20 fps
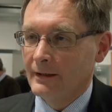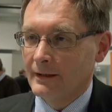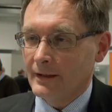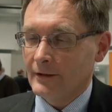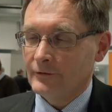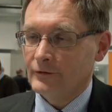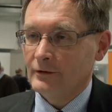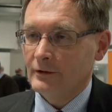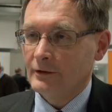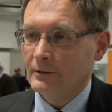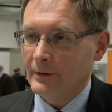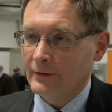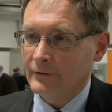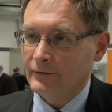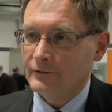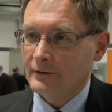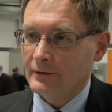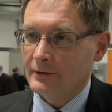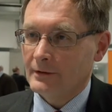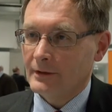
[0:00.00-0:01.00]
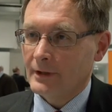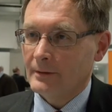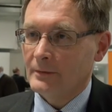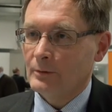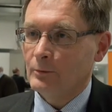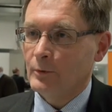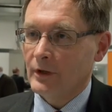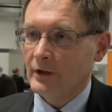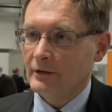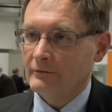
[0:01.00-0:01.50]
That's a good question. I
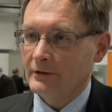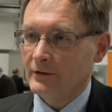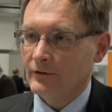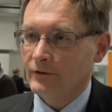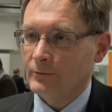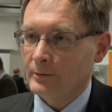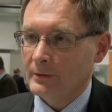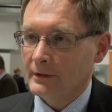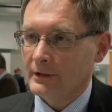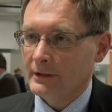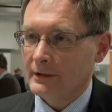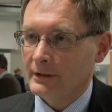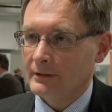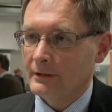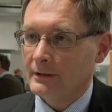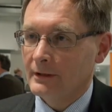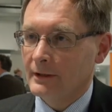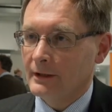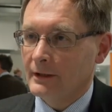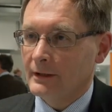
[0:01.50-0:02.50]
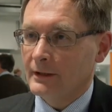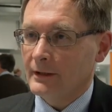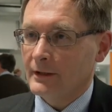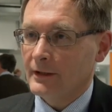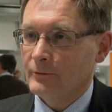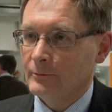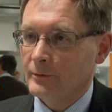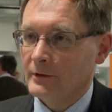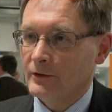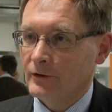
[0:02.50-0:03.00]
mean, one of the reasons we're here
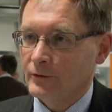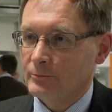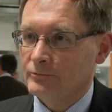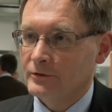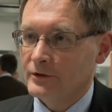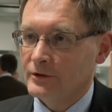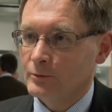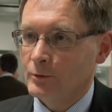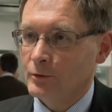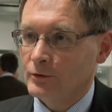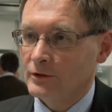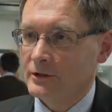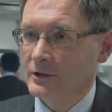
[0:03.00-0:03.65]
is because Bridgewater